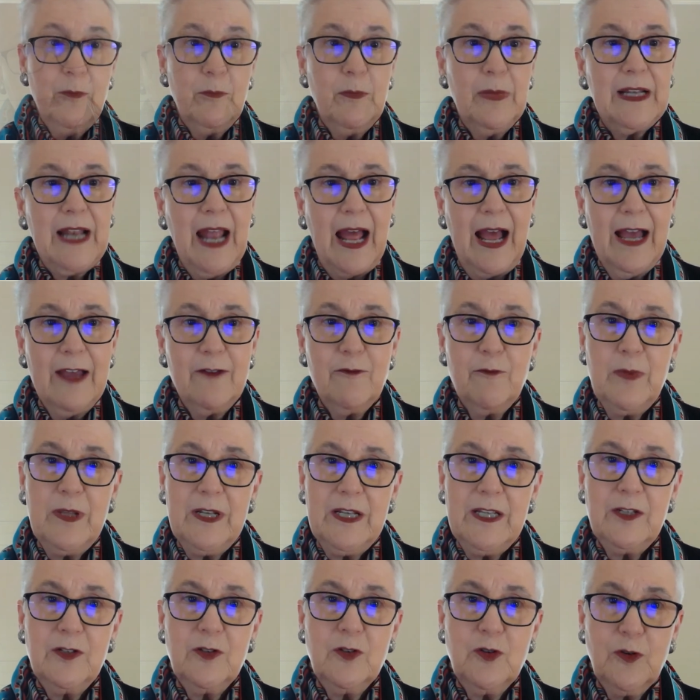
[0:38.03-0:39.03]
but I've
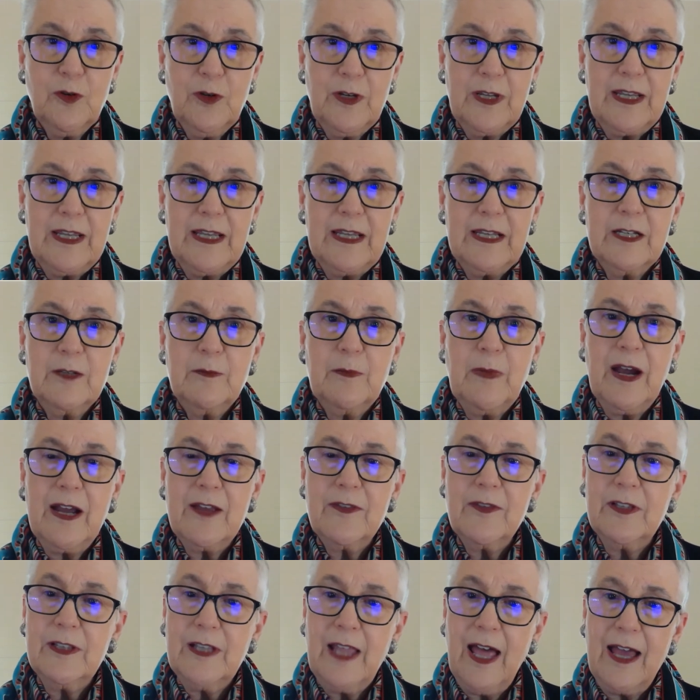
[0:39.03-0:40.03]
been intrigued
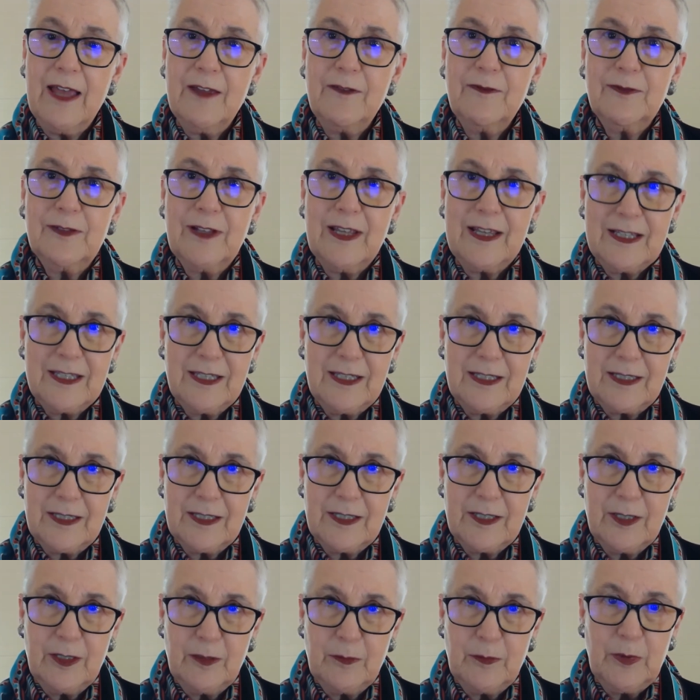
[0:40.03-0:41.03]
by the life
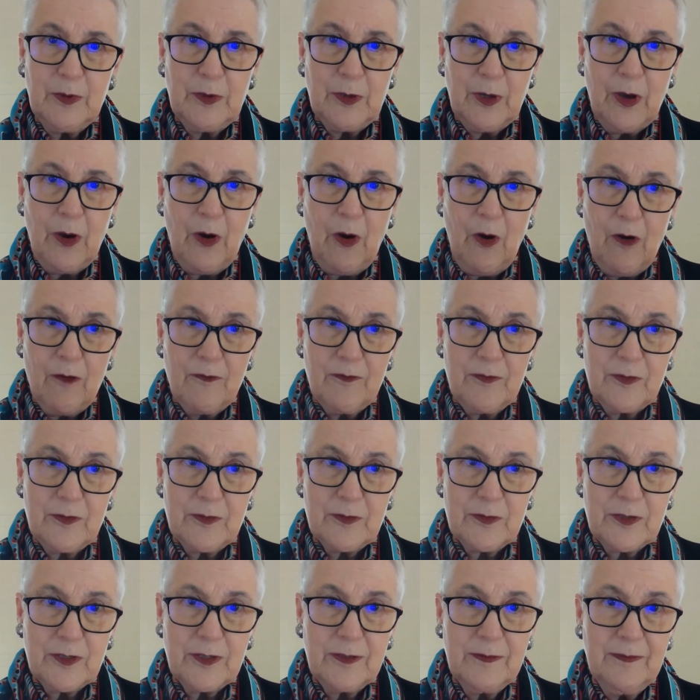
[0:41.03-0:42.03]
lessons the book
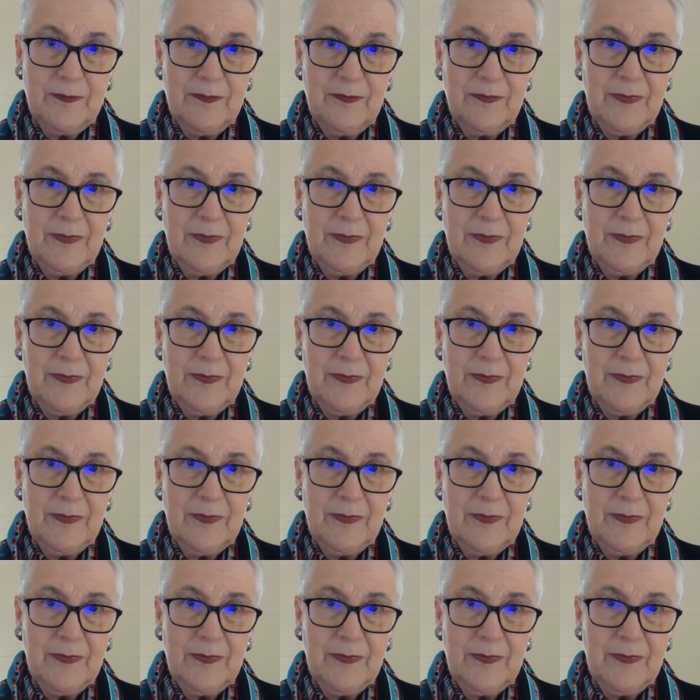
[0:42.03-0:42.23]
offers.